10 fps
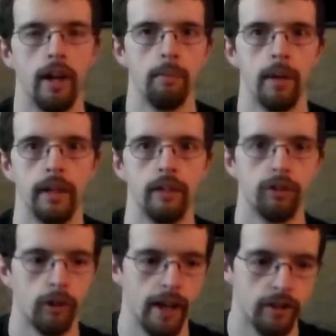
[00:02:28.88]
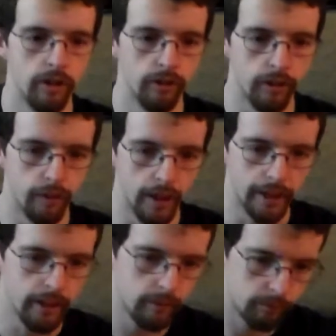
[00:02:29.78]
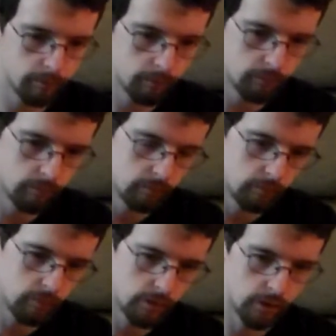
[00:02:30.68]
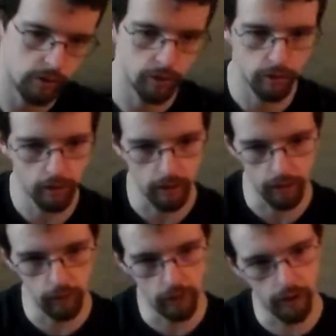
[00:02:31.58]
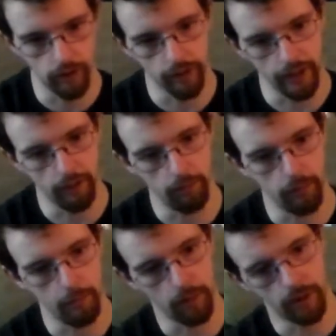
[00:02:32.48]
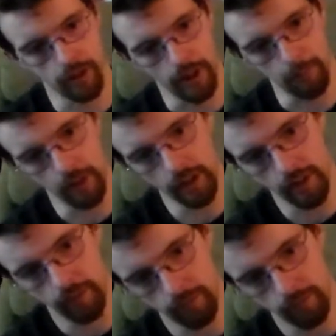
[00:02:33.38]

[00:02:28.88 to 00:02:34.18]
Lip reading: not many scratches, if any. Just gonna look over that one more time here.